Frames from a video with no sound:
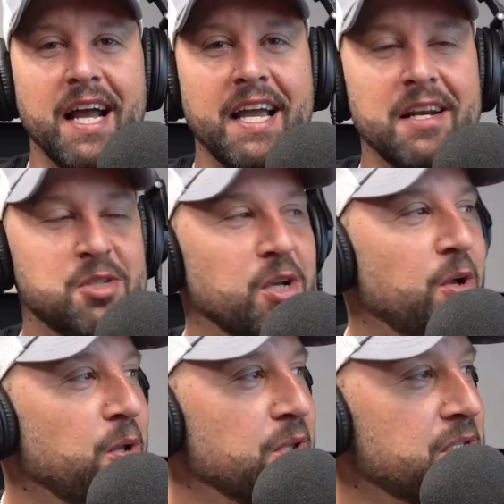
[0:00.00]
I got to show
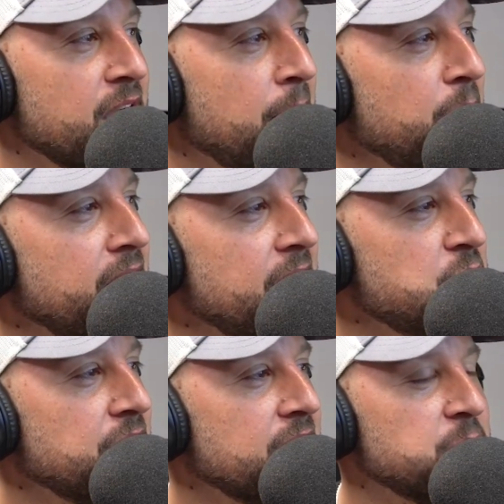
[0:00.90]
you this
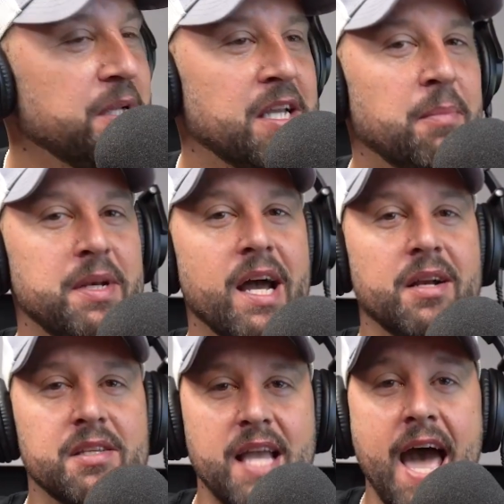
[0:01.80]
compilation that has been coming down
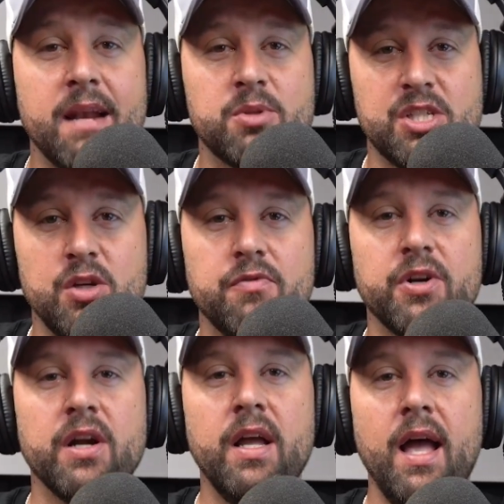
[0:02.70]
because Adam
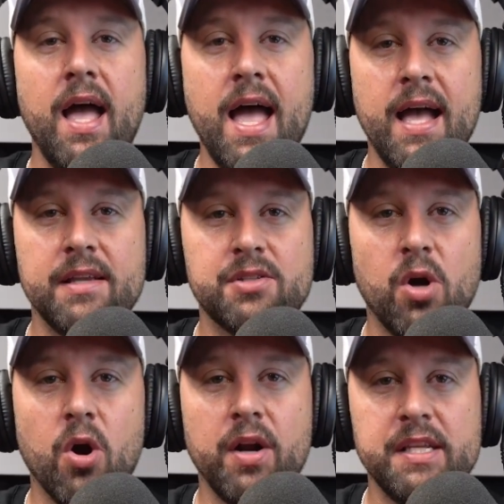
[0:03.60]
Silver has
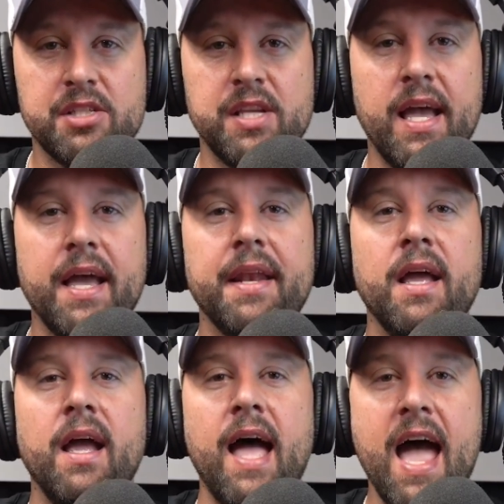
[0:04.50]
already said
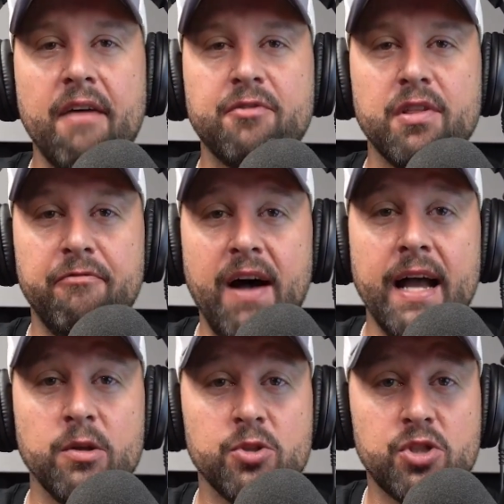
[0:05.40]
after the
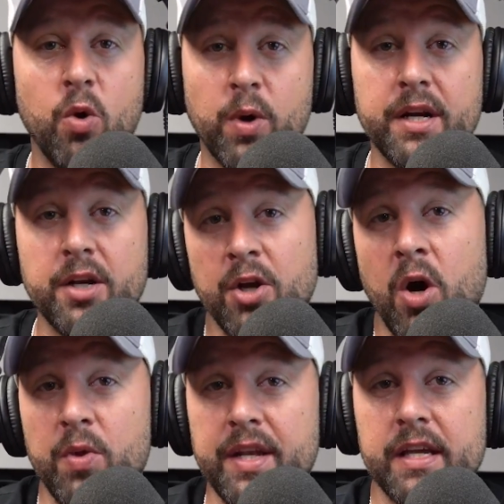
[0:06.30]
finals. So we're going to
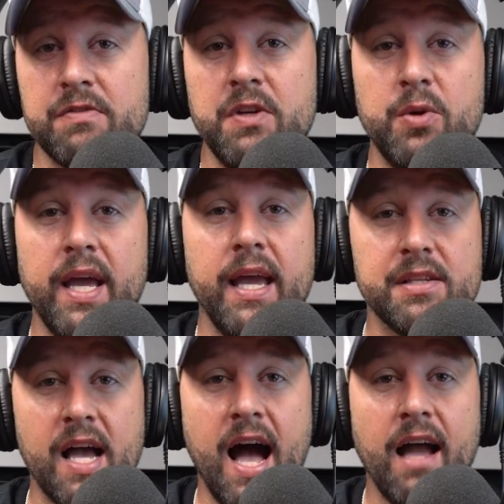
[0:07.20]
know in the next few
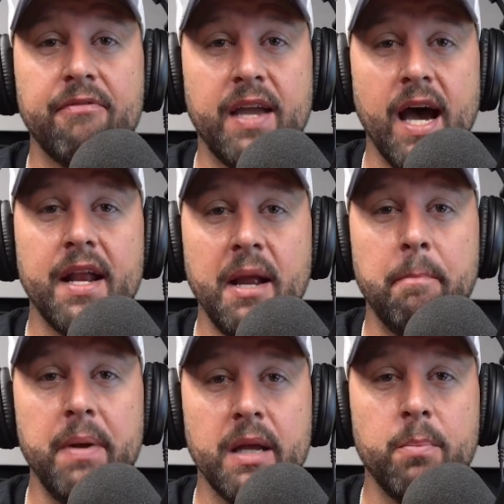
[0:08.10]
days. I've got a
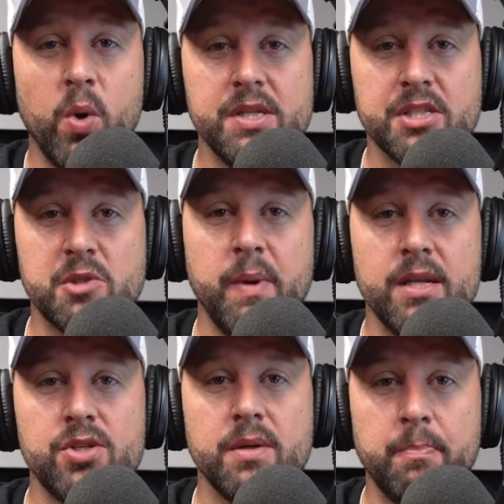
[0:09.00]
big boy
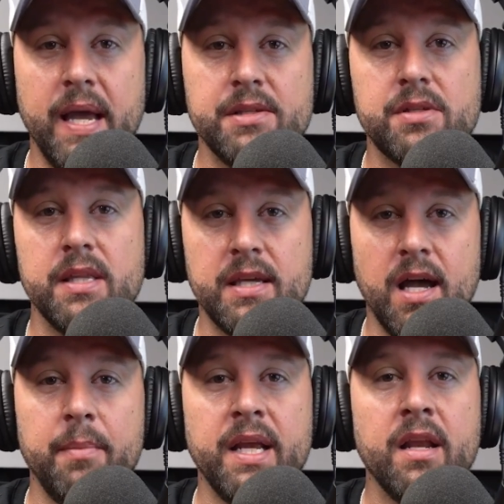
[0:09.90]
suspension basically
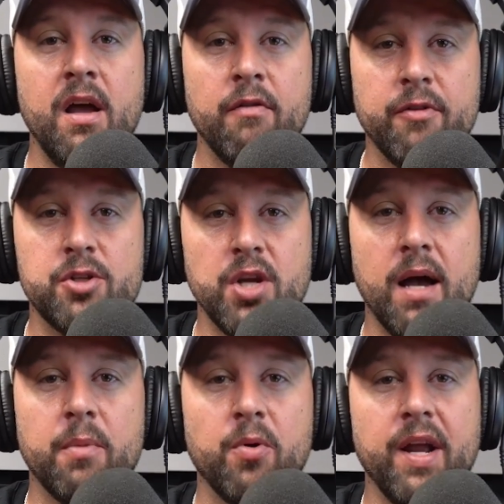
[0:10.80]
coming for
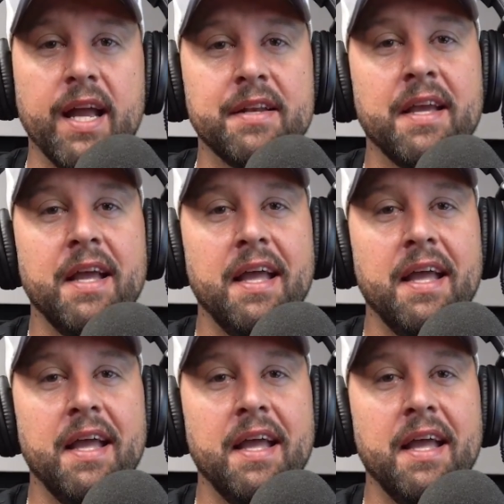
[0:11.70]
Ja Morant.